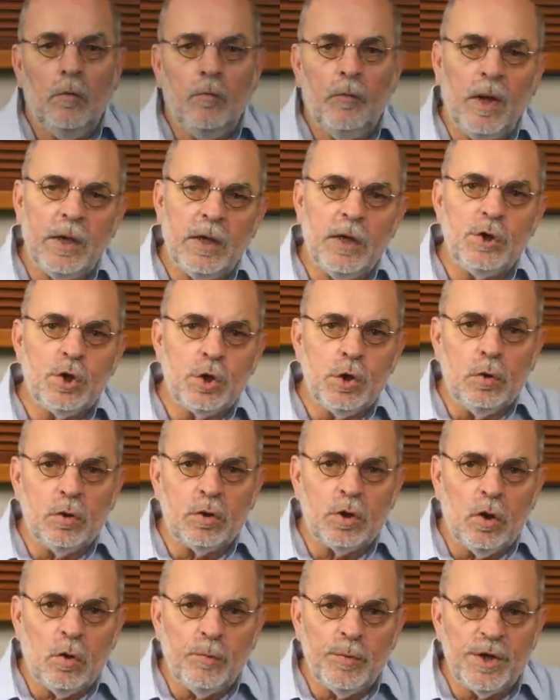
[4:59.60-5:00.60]
Finding
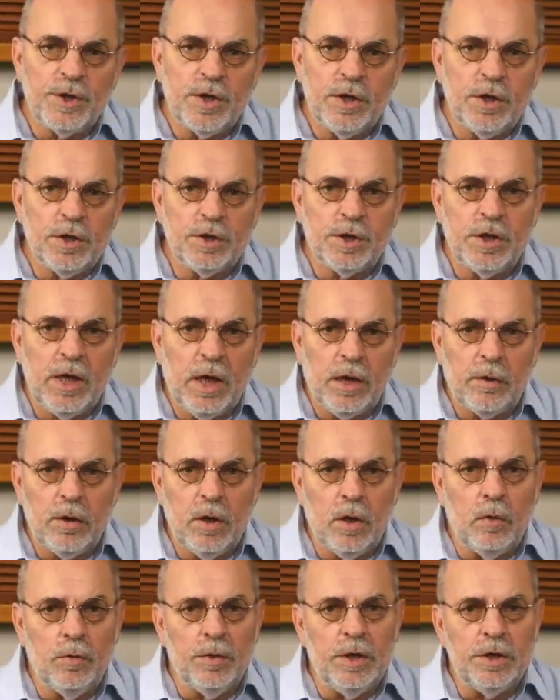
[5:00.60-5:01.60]
shortcomings in a
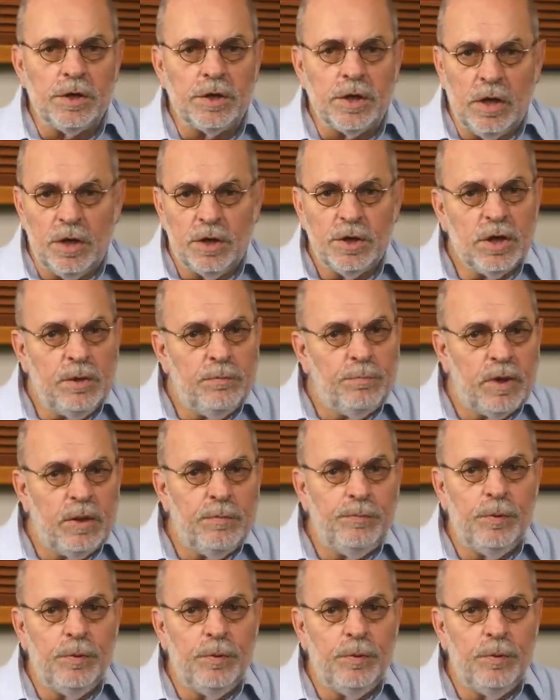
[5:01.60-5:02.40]
stereo is, simply